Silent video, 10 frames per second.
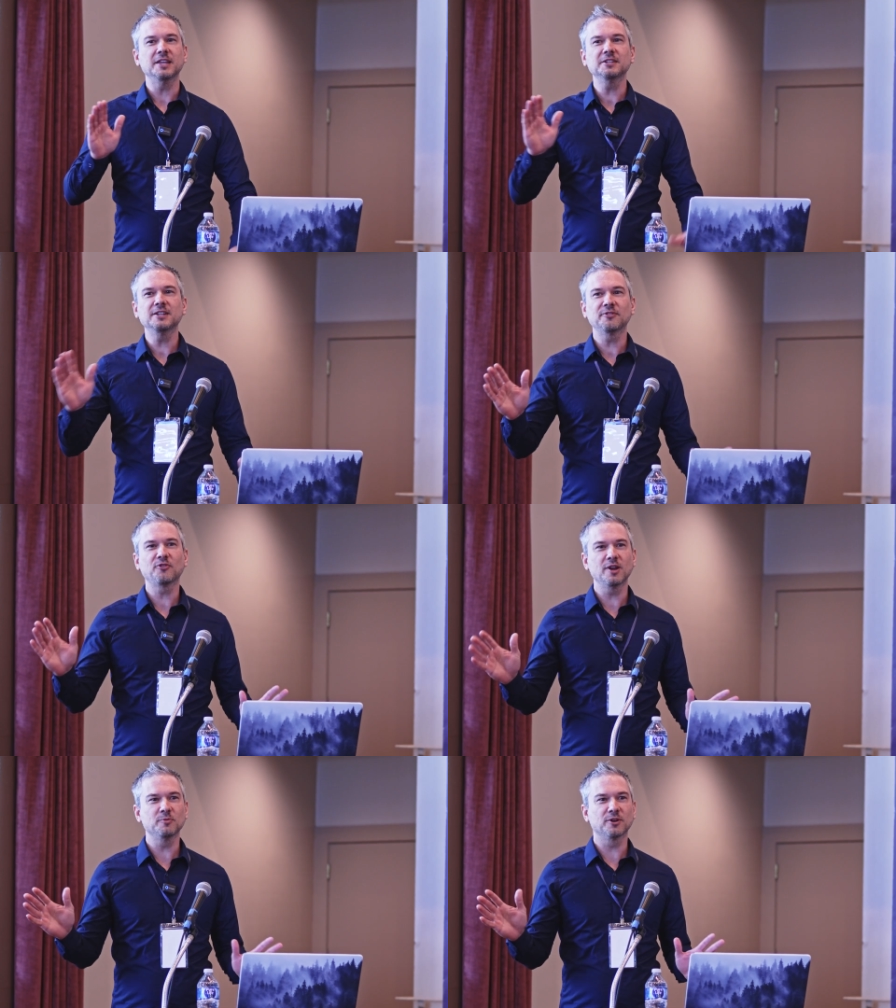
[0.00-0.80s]
Entity
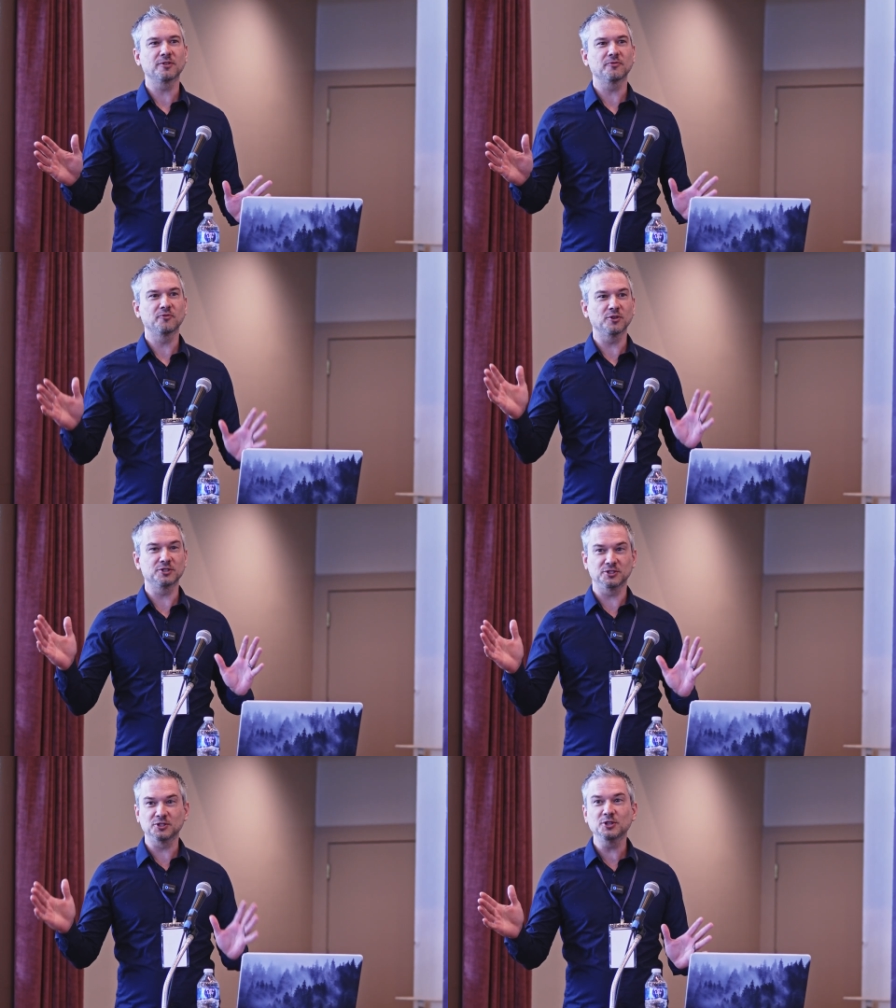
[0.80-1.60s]
Framework
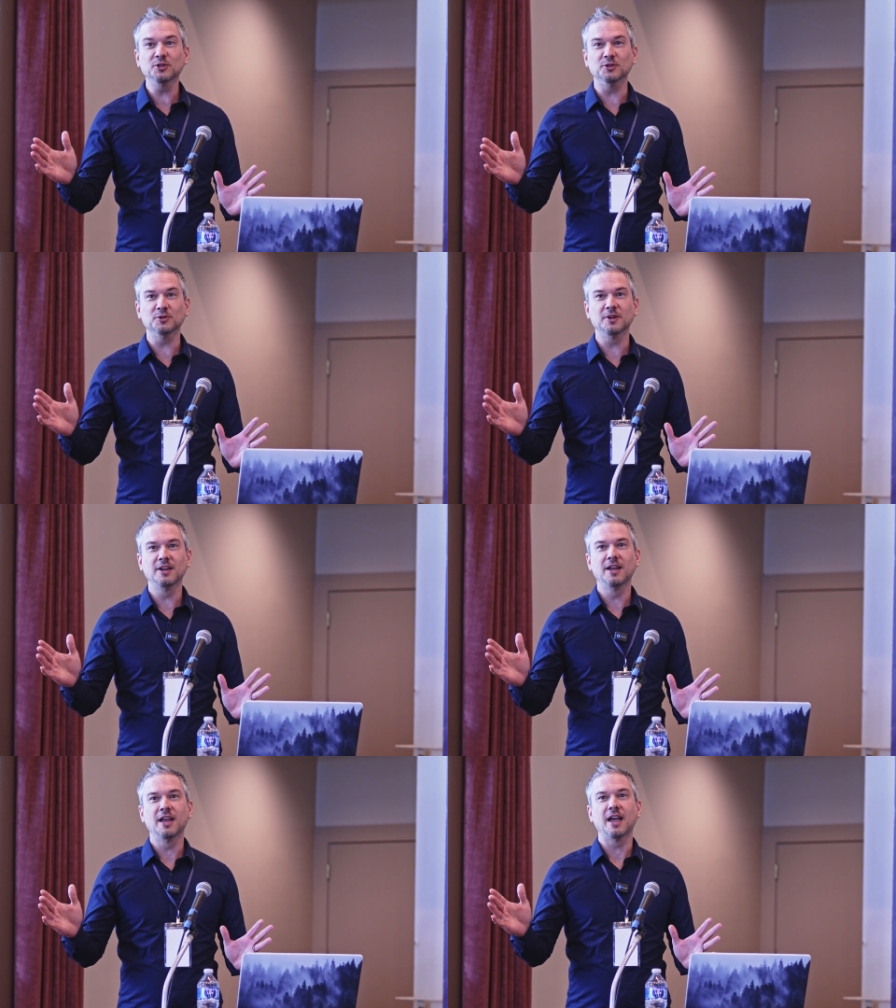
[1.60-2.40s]
version 2
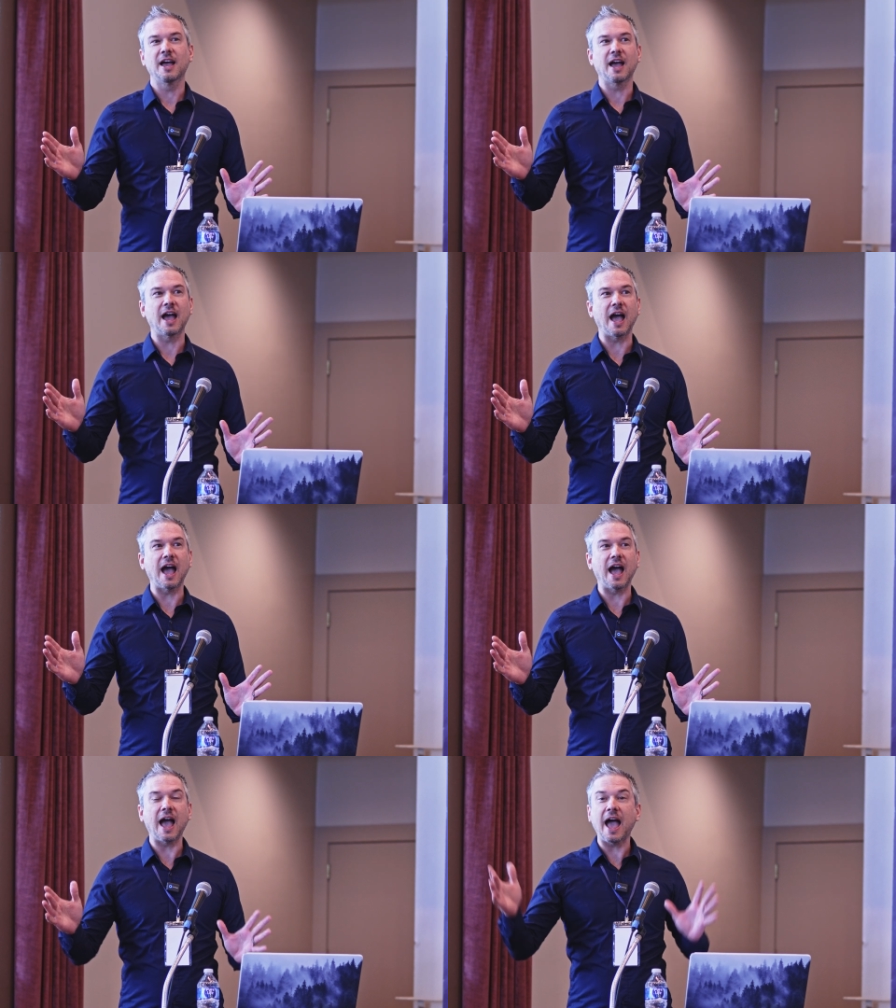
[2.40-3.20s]

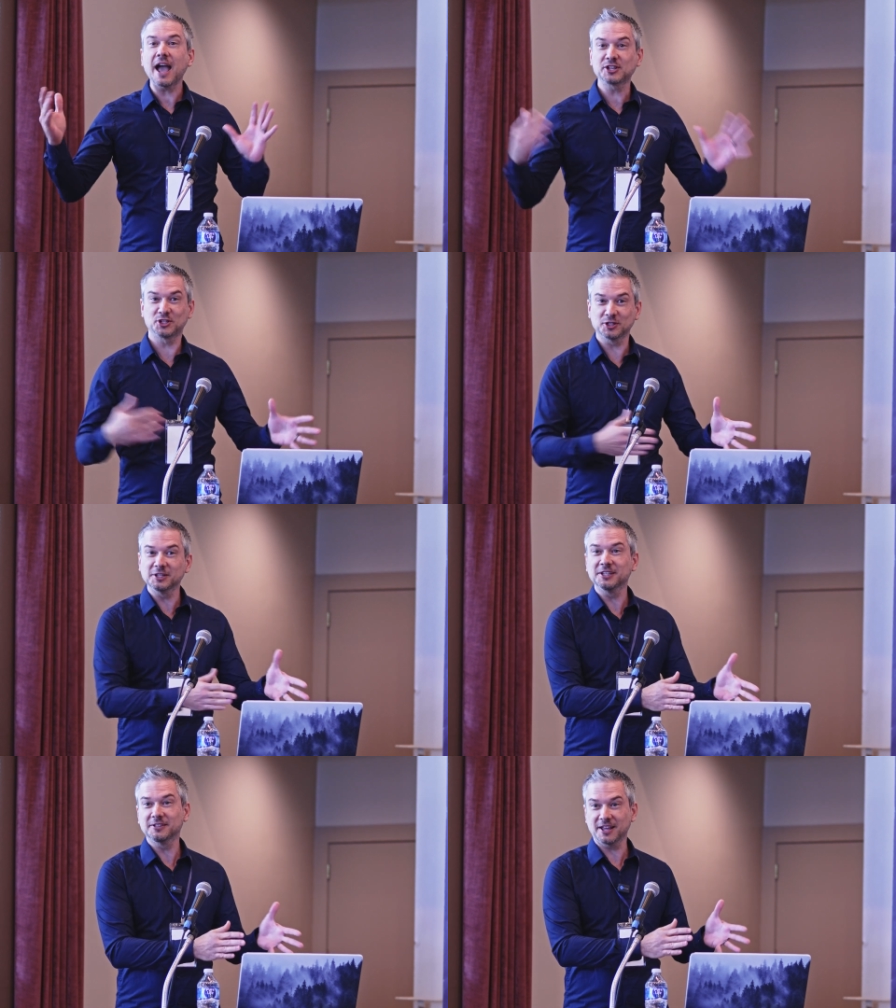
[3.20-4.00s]

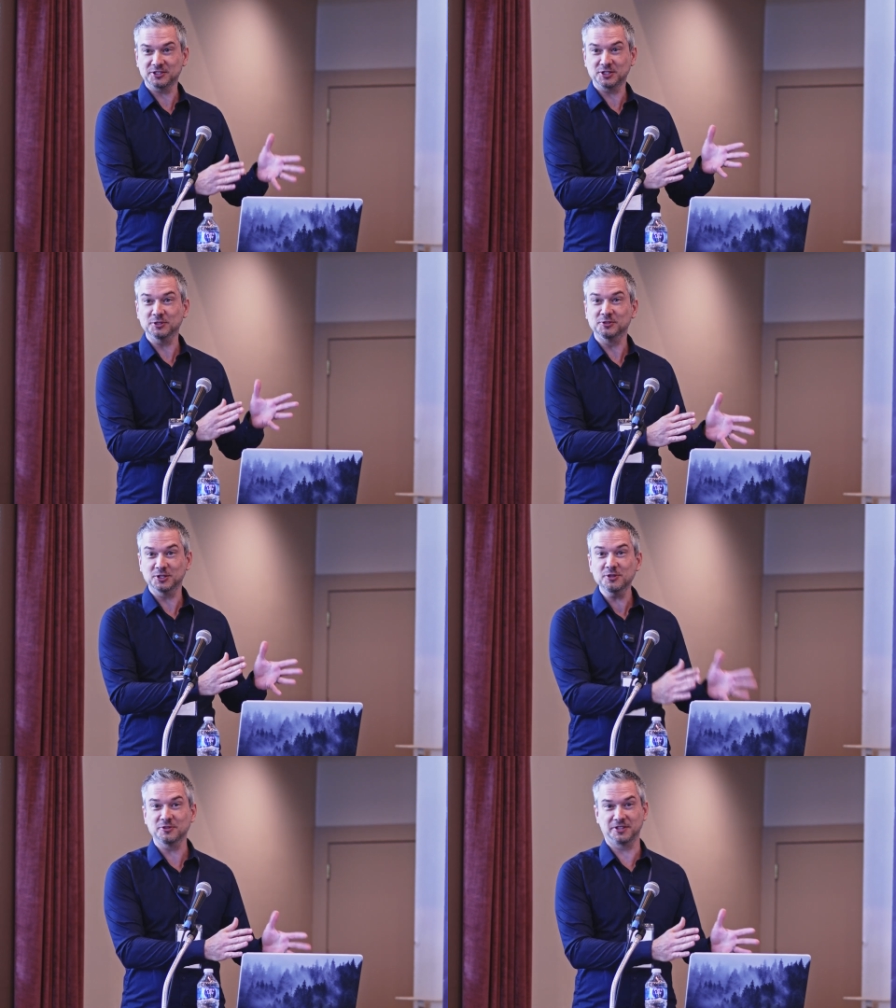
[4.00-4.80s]
actually lets you
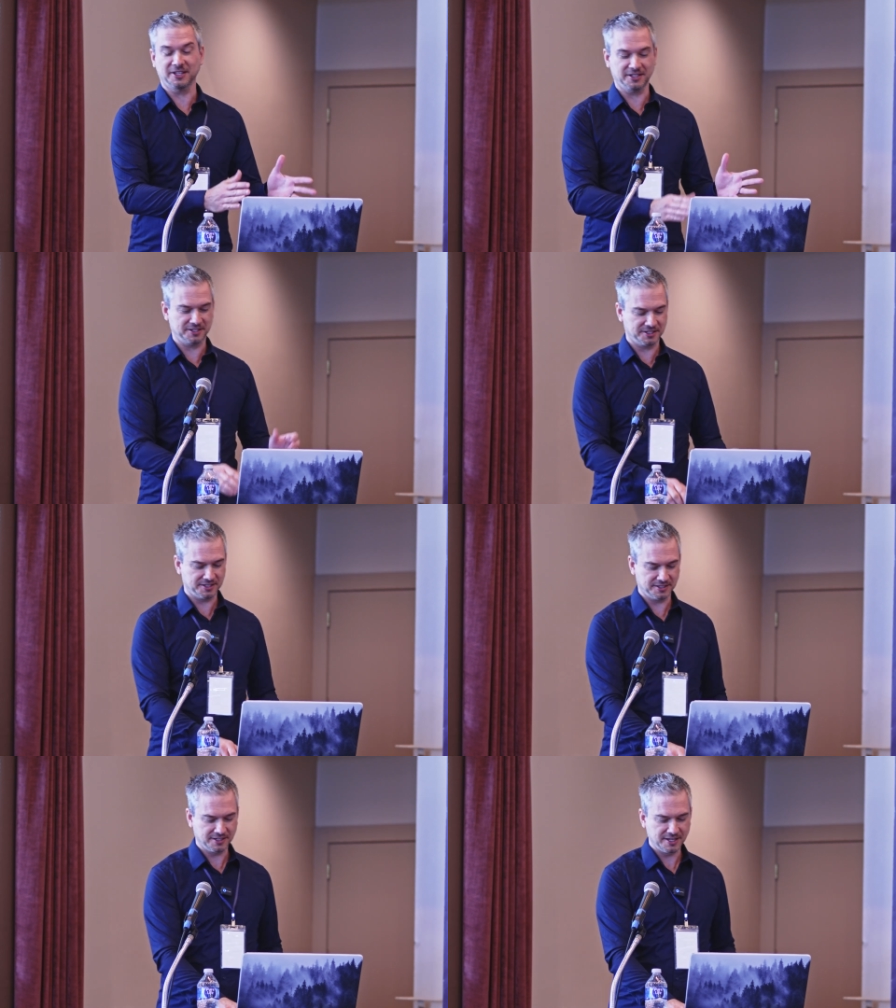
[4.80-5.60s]
do this.